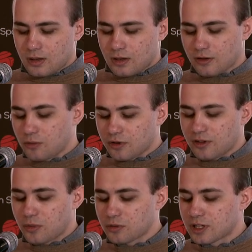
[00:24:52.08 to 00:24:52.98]
Some words
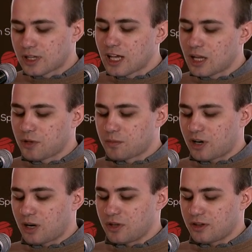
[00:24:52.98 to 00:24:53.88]
about the dynamic
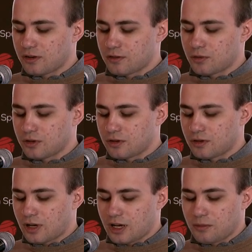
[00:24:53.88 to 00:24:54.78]
parameters,
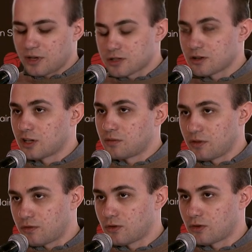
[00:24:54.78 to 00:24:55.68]
what I mentioned
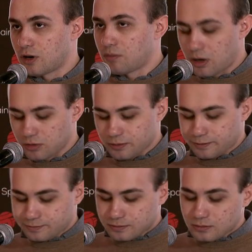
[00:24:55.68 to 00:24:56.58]
before about.
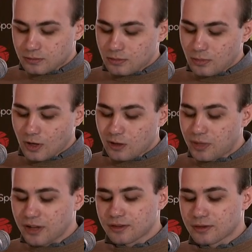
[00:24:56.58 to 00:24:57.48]

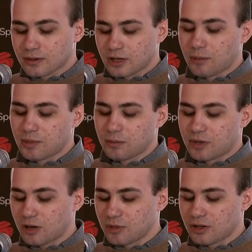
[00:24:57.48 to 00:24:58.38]
Base gameplay
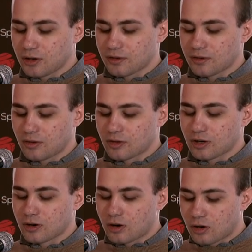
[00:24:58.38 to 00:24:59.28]
parameters are the
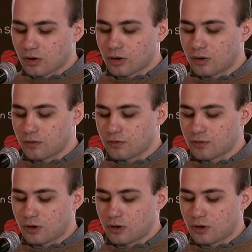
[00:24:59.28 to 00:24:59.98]
core of